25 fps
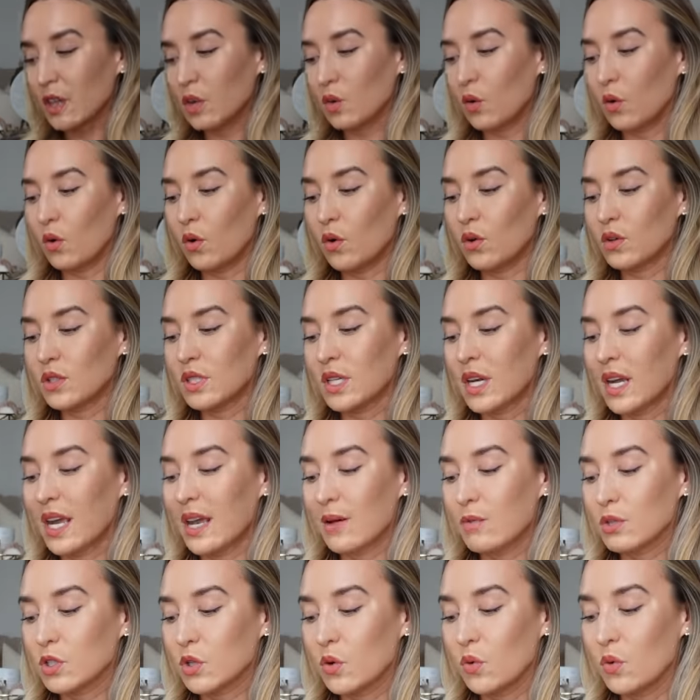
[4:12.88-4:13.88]
thought
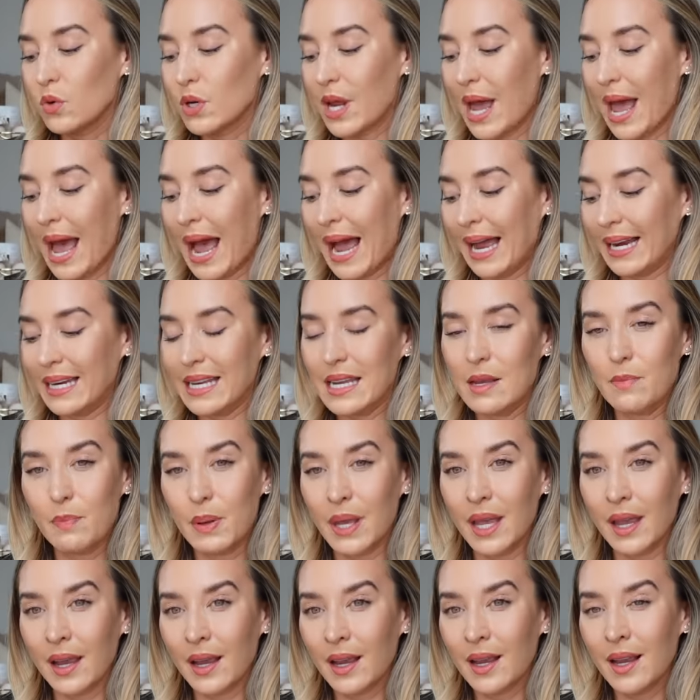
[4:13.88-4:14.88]
it was called Annie
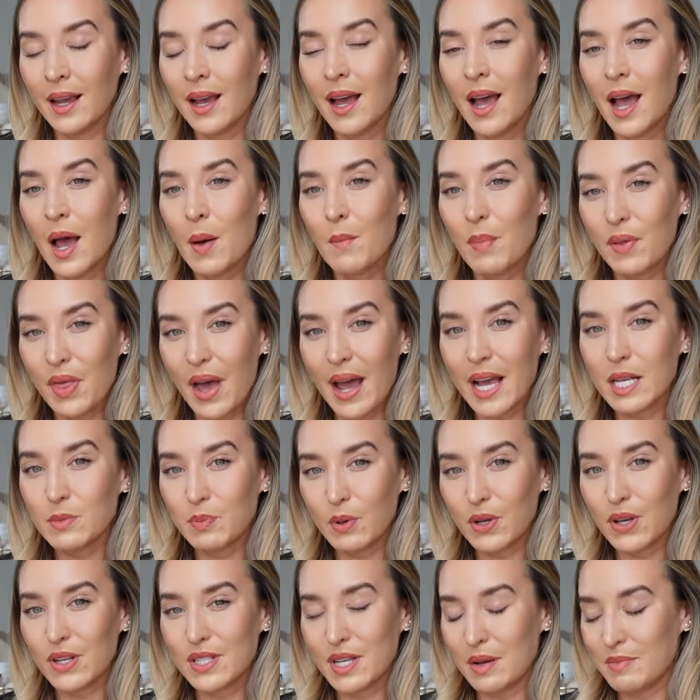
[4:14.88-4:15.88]
Bing, but that is
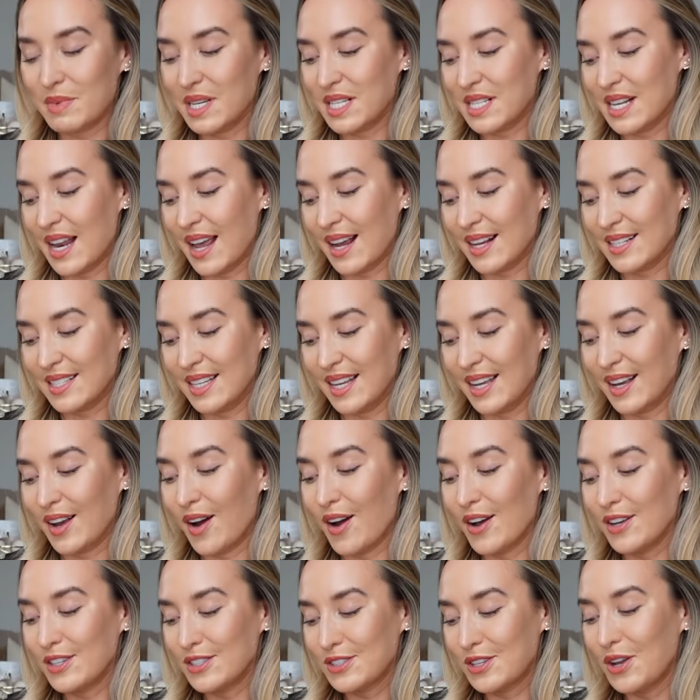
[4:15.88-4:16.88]
because I'm dyslexic.
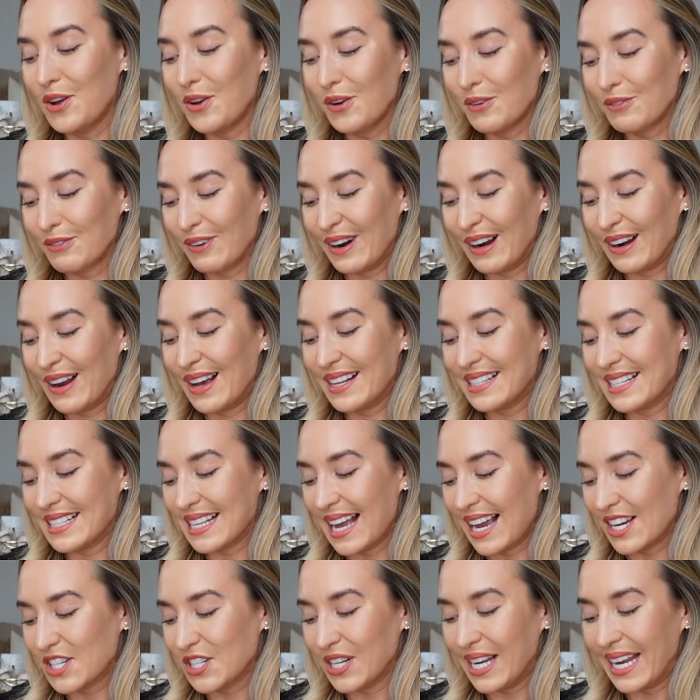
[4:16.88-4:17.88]
I soon realized it's
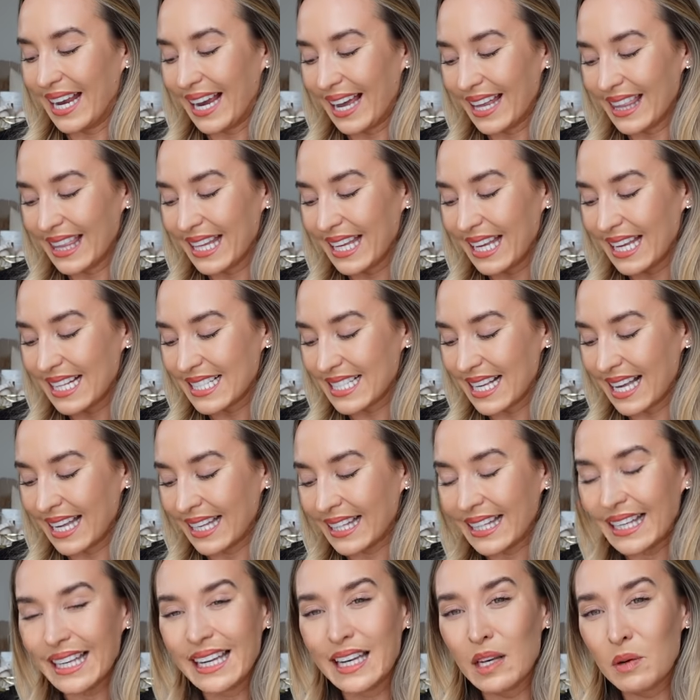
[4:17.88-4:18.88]
actually, I think it's
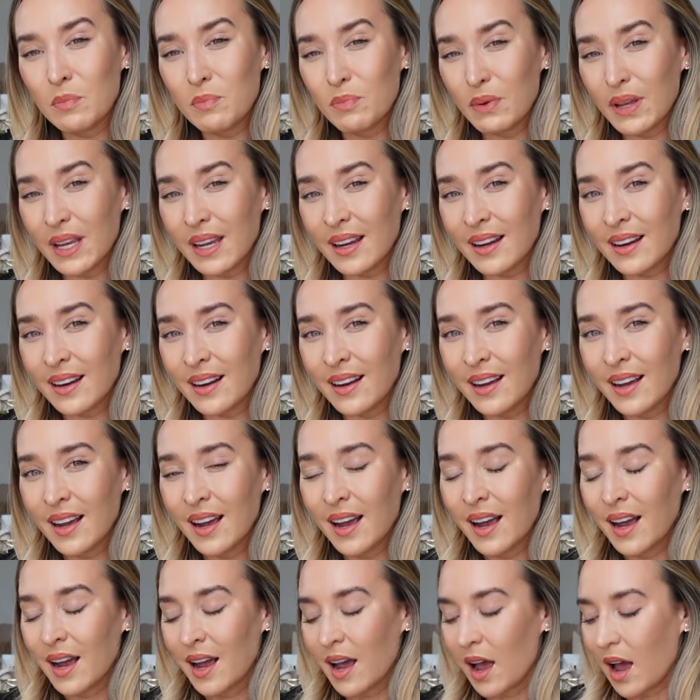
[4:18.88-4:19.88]
Anine Bing.
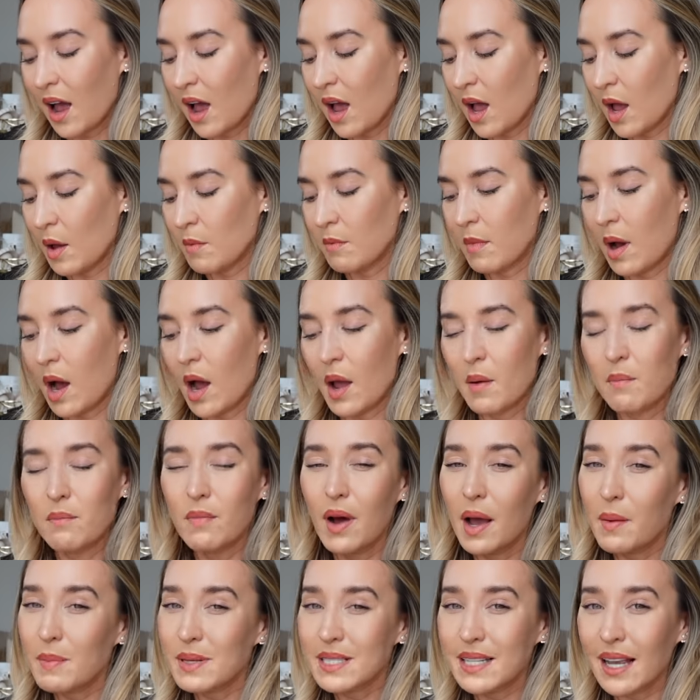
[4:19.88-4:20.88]
I
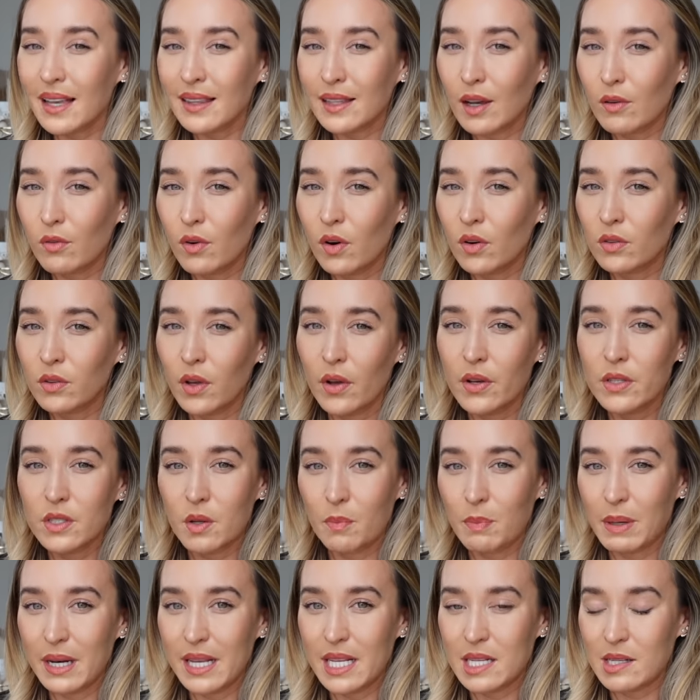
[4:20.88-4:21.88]
might be saying that wrong though, so
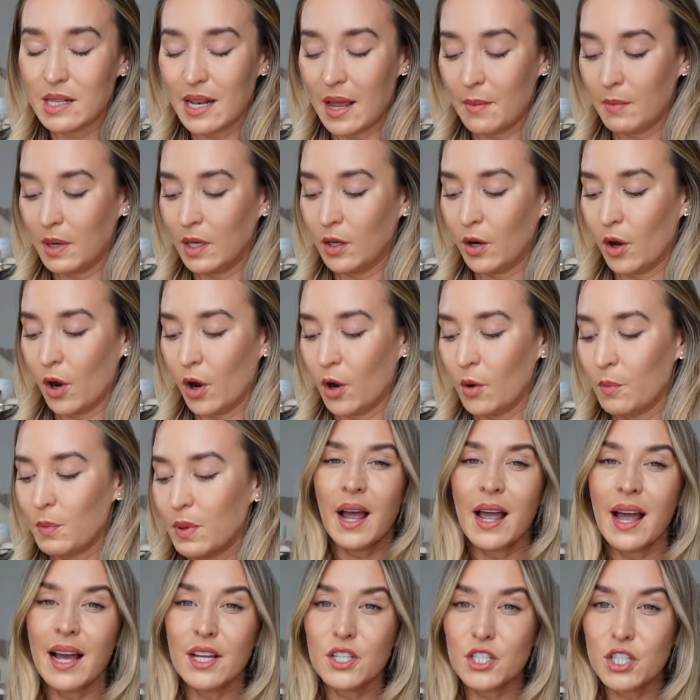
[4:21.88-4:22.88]
please let me know. But
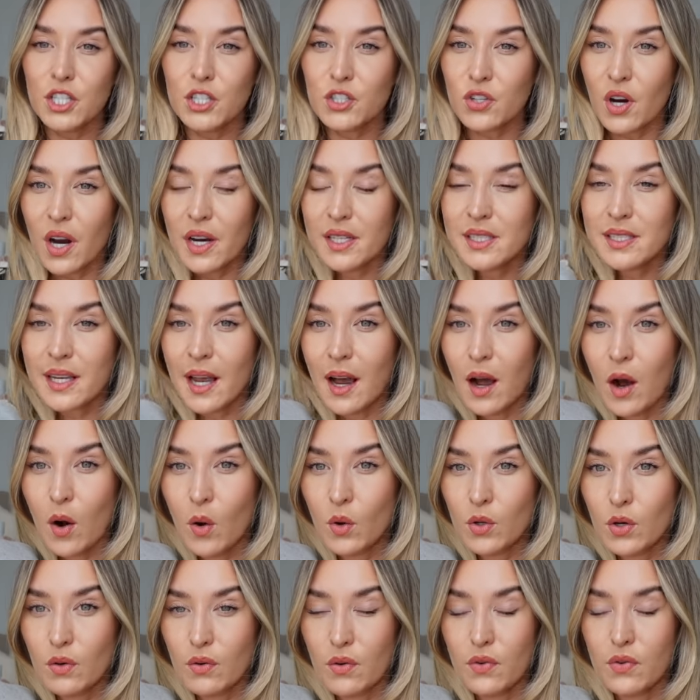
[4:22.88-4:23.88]
I actually tried to get
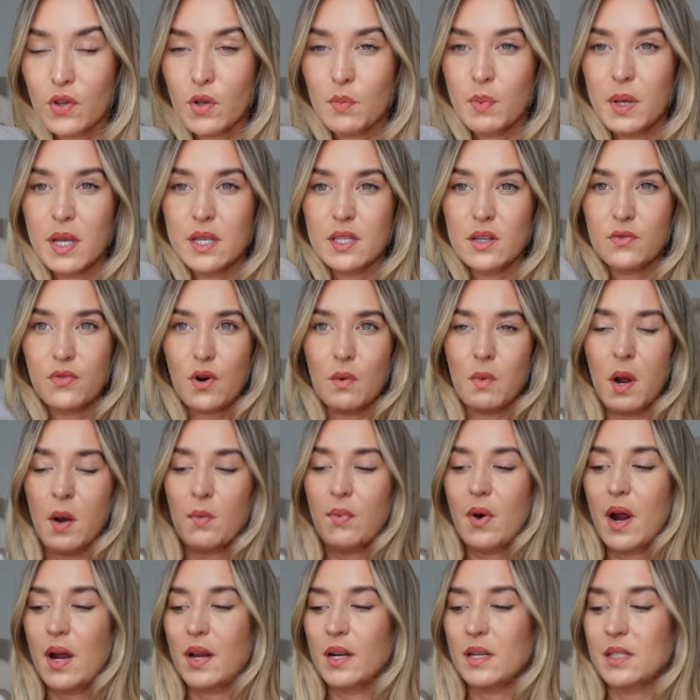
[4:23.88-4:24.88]
hold of a few pieces from her
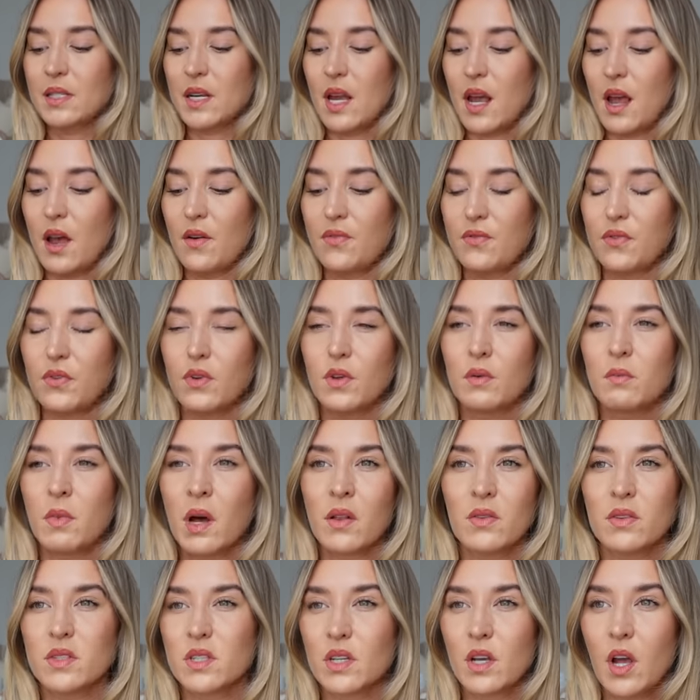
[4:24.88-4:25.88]
brand a few
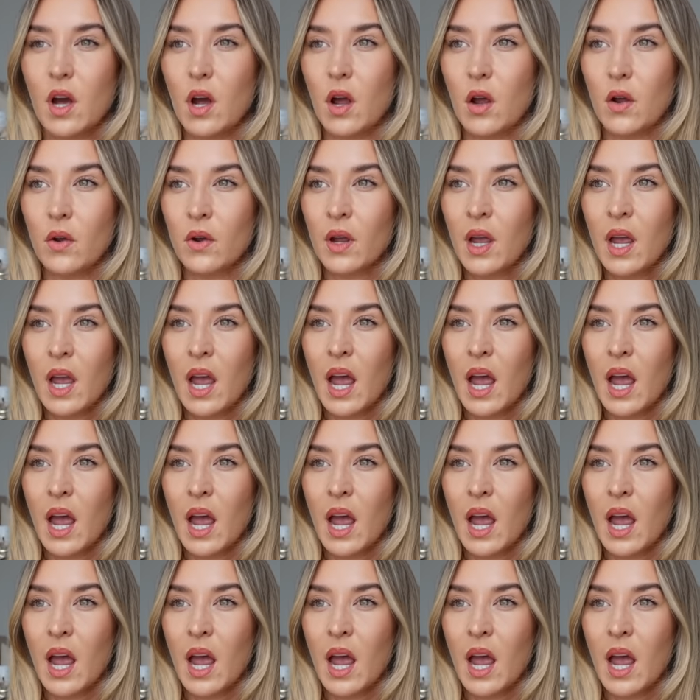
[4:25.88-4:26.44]
months ago,